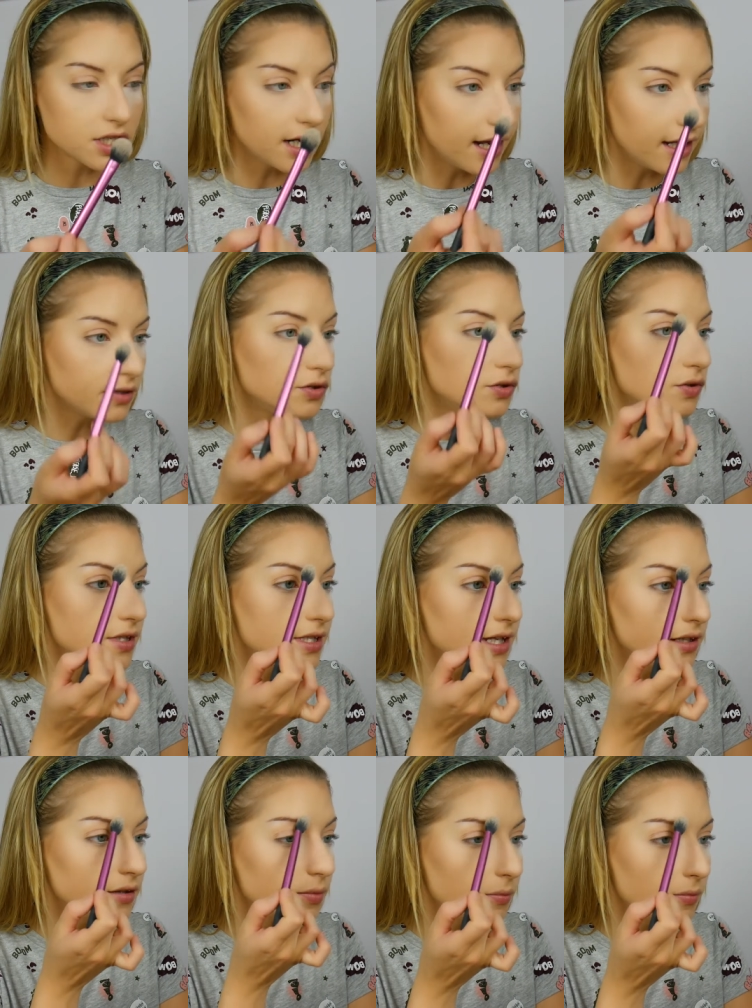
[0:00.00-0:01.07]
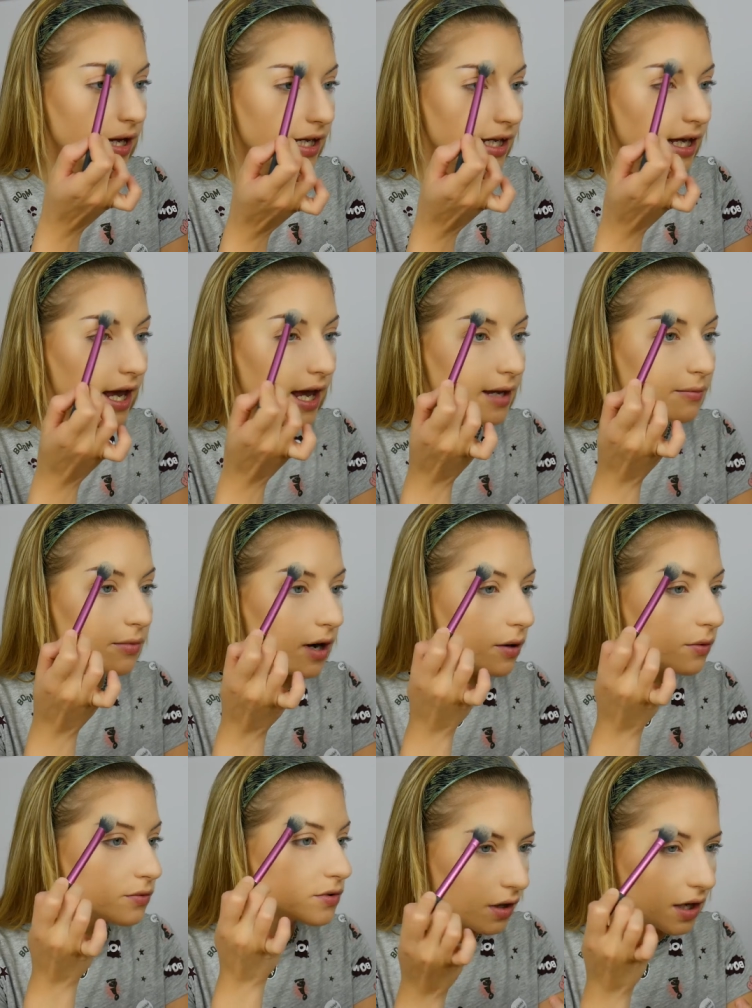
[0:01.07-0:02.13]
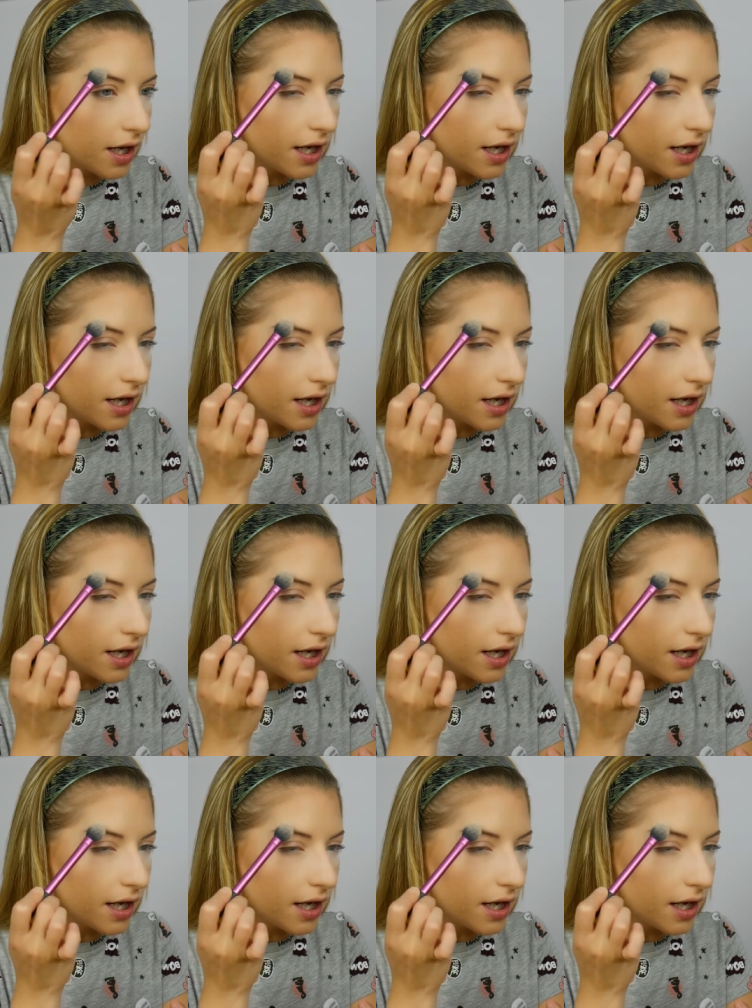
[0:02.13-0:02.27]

I like to set my eyebrows.